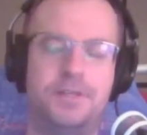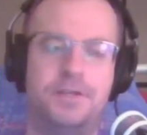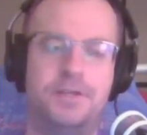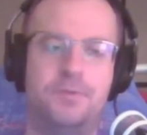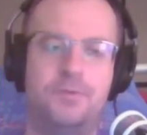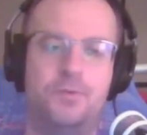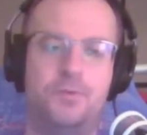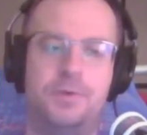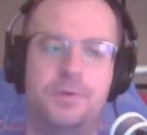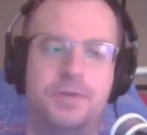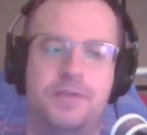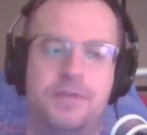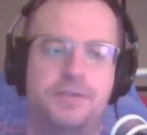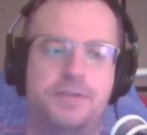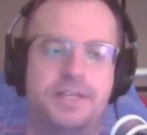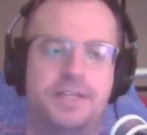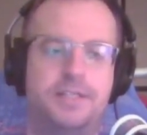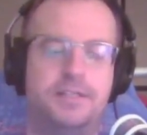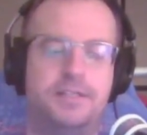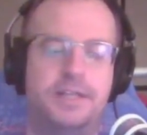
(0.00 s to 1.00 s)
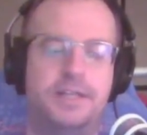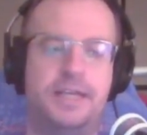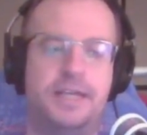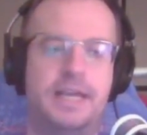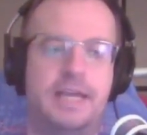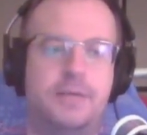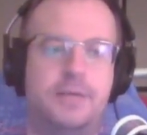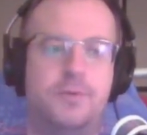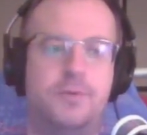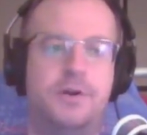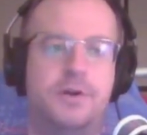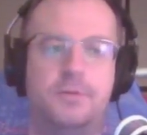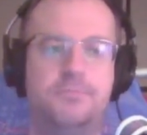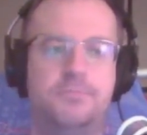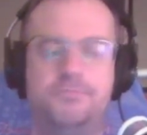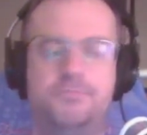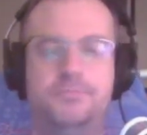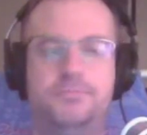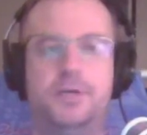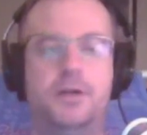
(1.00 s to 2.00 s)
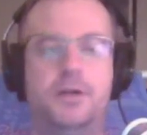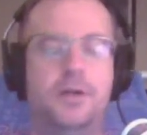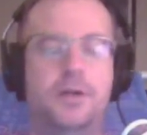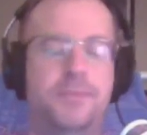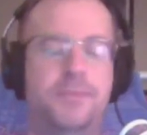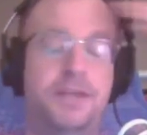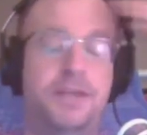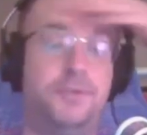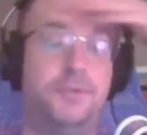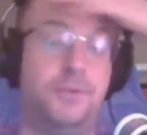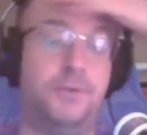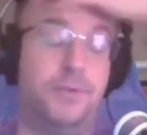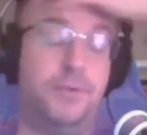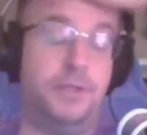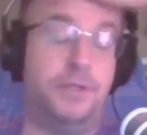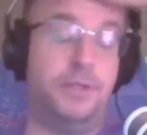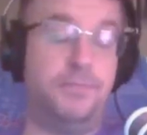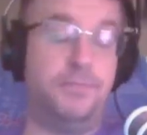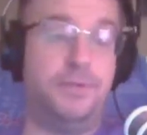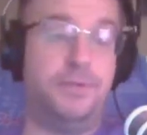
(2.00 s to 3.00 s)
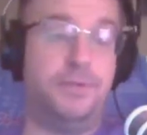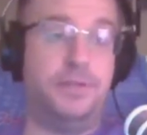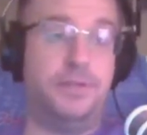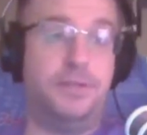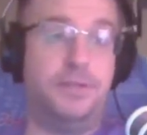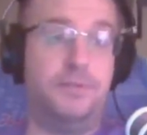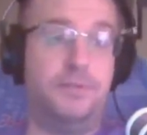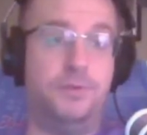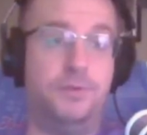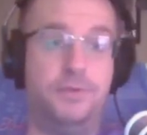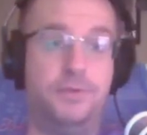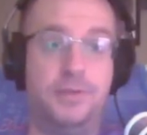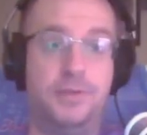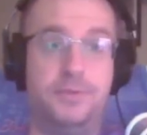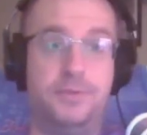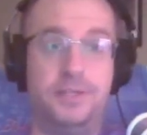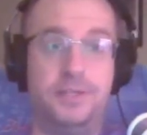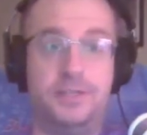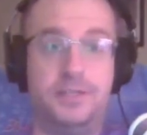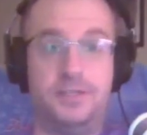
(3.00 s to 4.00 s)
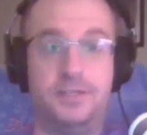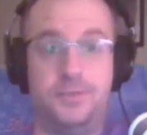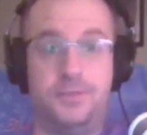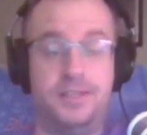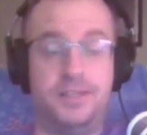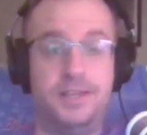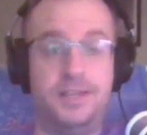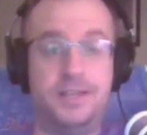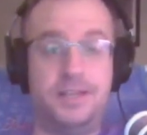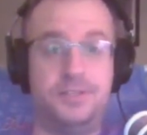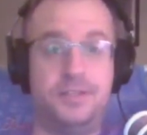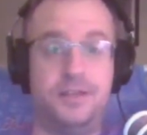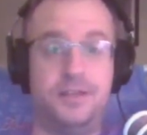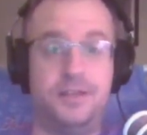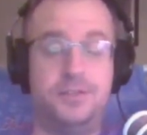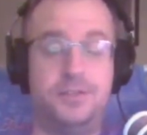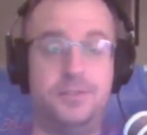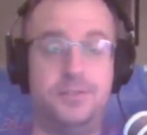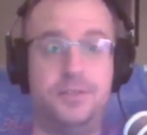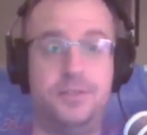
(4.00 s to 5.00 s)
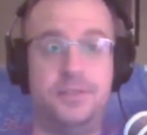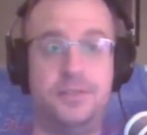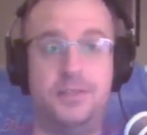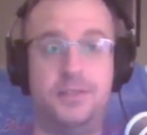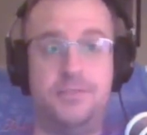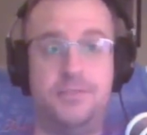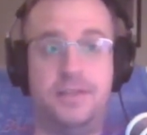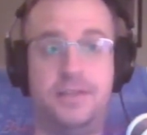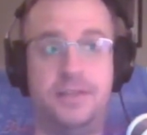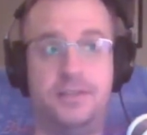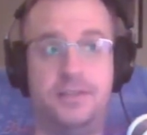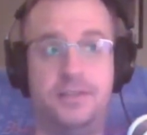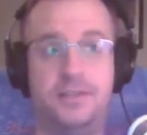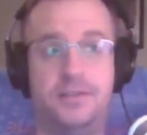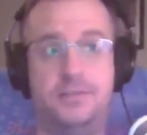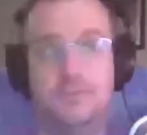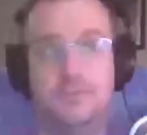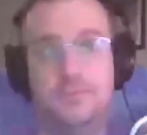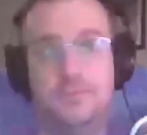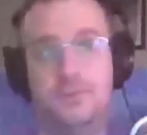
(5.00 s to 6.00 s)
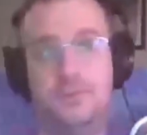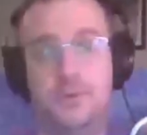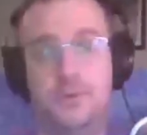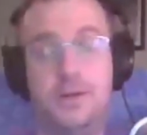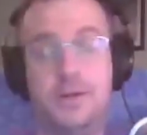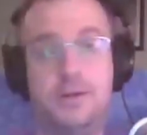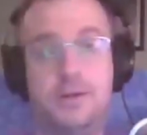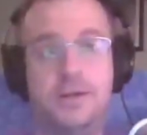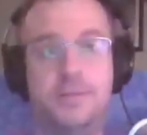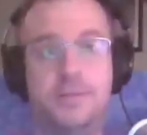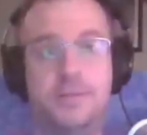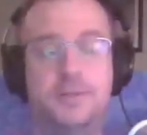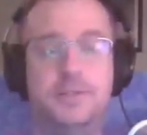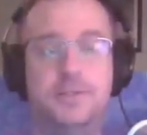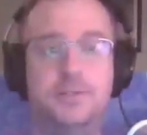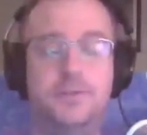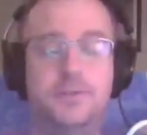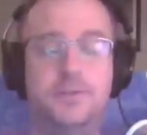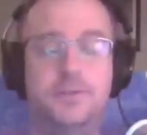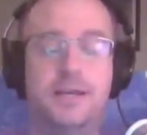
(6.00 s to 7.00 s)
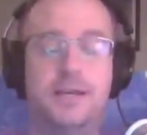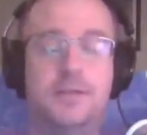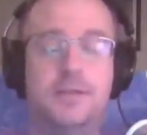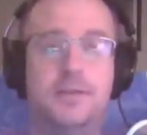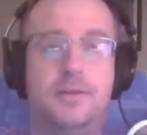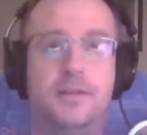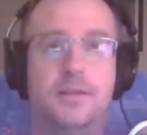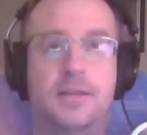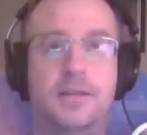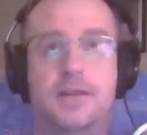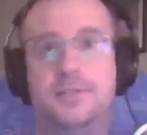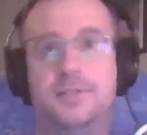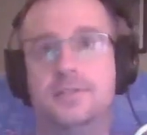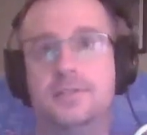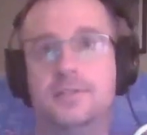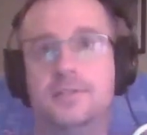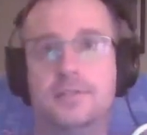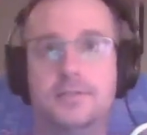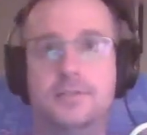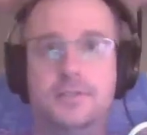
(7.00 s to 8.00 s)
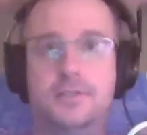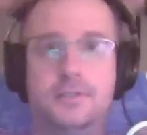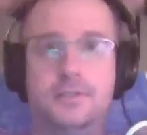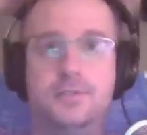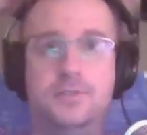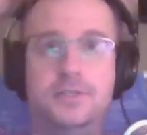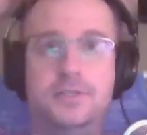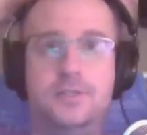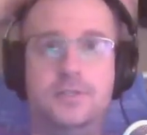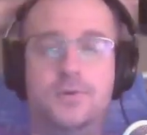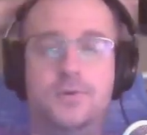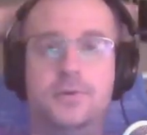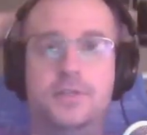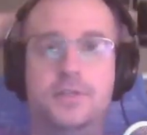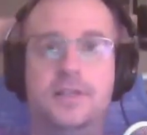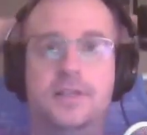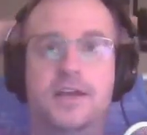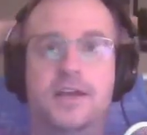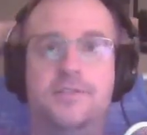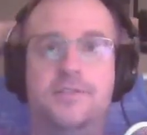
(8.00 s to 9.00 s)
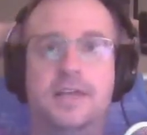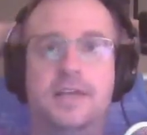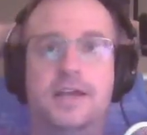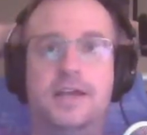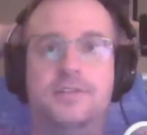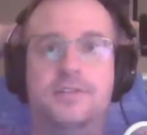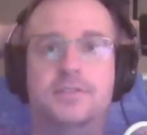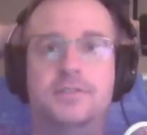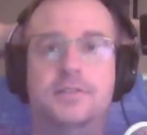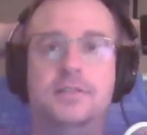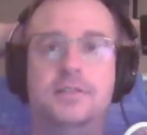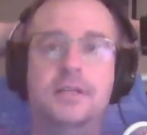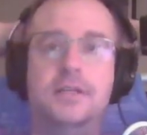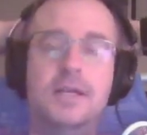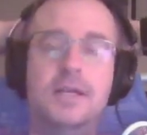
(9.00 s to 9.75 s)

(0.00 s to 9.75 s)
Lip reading: we would ever get to like anywhere on Patreon, really, but we were able to get to $3,000 a month. And the fact that we were able to do that allows us to do these quarterly live casts. And